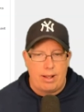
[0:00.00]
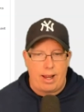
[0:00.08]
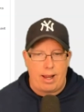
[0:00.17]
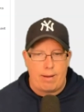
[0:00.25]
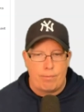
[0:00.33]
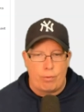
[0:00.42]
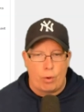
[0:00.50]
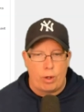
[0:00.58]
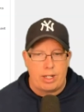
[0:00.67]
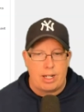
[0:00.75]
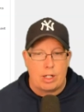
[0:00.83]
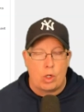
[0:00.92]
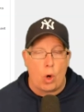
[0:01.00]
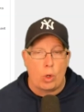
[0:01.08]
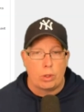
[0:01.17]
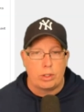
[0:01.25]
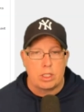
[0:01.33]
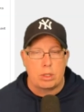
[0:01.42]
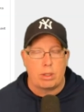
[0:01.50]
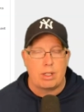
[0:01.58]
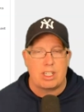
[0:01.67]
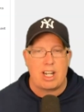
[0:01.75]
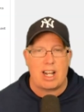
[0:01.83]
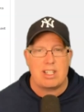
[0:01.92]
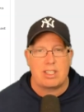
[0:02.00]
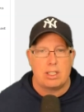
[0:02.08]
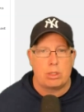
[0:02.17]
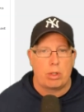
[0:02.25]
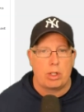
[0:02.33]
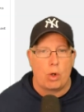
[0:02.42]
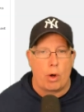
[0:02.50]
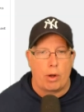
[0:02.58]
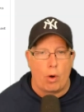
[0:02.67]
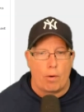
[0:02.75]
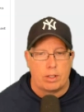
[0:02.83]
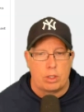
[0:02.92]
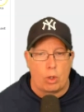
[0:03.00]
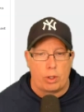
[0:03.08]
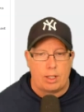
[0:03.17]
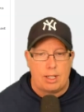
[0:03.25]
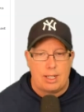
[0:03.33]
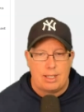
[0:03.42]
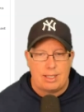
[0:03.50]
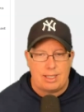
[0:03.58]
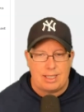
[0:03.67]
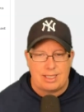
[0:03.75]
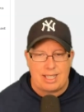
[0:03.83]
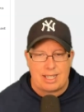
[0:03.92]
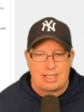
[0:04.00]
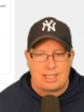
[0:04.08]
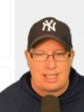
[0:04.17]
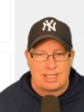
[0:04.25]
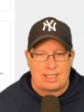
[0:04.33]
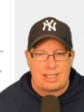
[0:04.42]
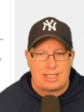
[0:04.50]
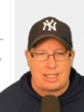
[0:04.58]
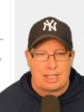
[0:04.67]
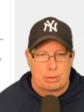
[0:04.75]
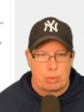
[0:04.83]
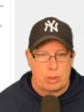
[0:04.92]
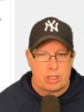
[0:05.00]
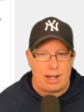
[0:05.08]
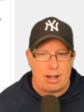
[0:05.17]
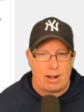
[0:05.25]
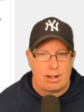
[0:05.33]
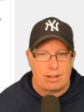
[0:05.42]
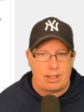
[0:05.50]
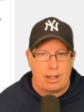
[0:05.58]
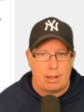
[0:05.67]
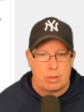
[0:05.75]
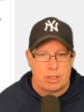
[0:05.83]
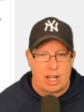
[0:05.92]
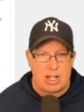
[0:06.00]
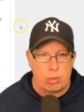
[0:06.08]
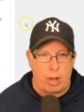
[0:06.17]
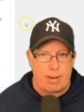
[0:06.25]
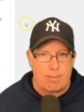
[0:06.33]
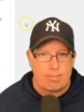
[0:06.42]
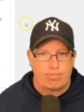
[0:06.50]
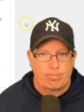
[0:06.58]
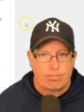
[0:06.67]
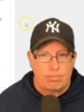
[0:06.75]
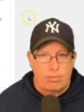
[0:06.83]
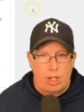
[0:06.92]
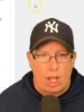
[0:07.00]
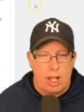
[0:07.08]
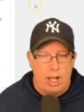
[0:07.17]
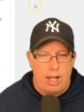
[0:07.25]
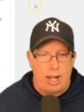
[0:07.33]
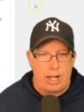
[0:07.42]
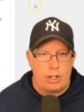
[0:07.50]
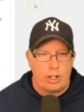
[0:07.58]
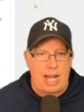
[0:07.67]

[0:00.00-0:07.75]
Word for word: And for the Kogel in this one, the chance of this one going over the total is at 66% on the uh, percentage play. And your